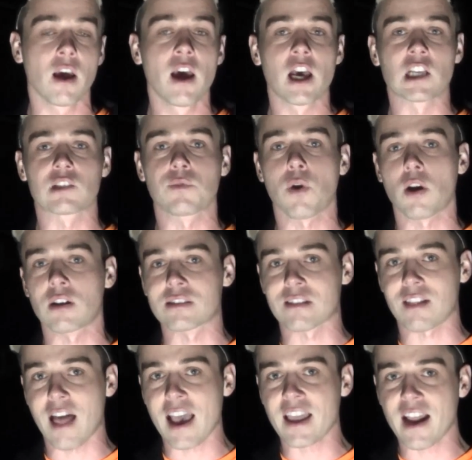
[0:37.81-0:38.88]
as far as
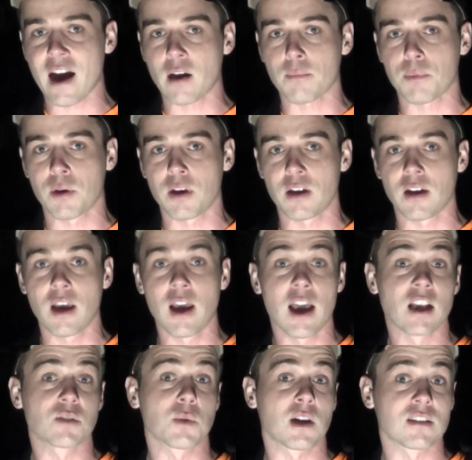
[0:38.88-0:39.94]
light output as
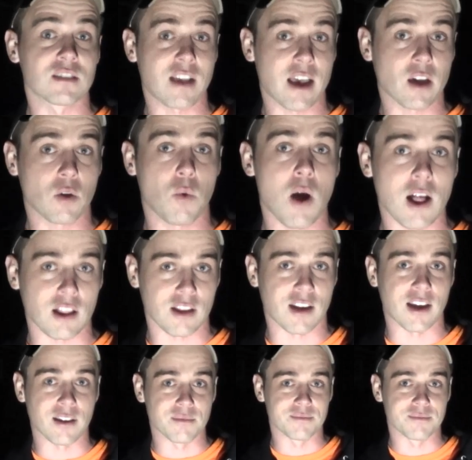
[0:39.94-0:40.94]
well as light quality.